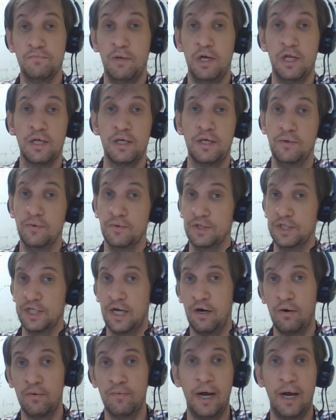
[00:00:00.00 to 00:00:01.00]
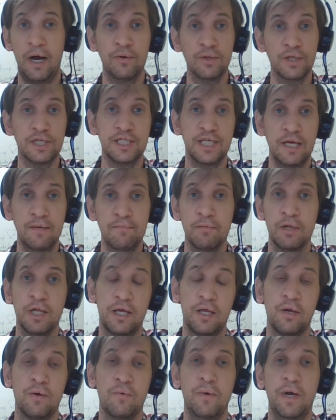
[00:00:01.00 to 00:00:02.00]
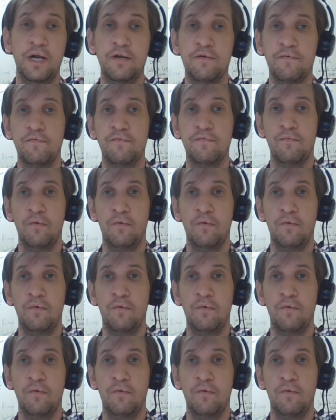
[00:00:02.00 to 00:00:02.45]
molecules that are around the same molecular weight of